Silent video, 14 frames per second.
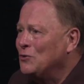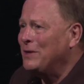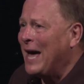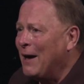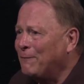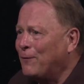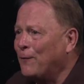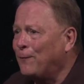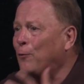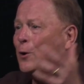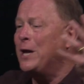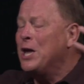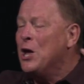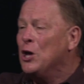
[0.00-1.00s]
do that for
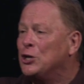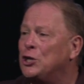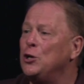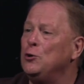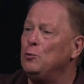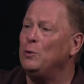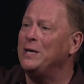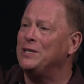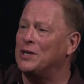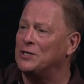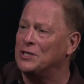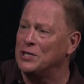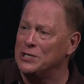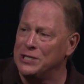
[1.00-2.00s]
free? Two
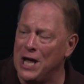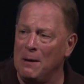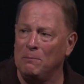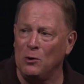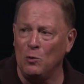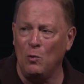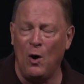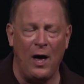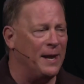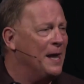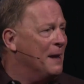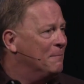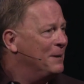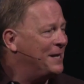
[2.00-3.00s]
reasons. Number
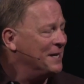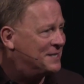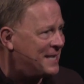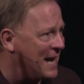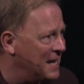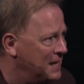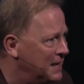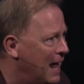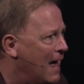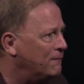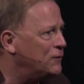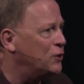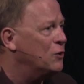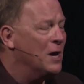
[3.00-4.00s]
one, because they
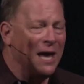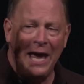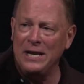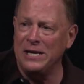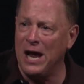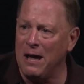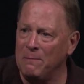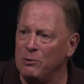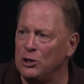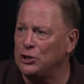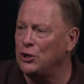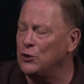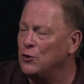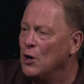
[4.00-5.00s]
love you. And
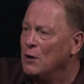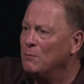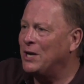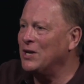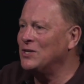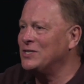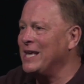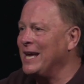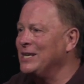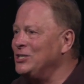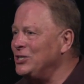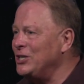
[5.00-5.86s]
number two, because they